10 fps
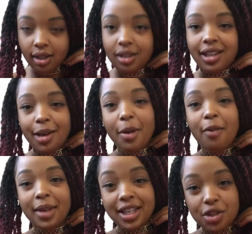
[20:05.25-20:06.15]
Think about
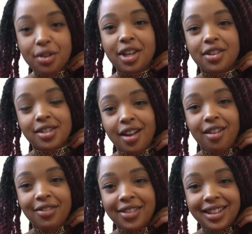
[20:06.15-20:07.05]
being true to
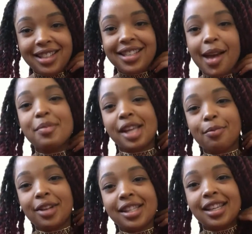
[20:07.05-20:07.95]
yourself. And this comes up
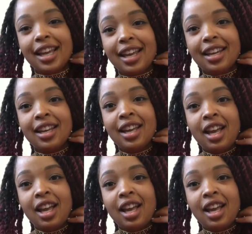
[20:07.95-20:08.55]
once again.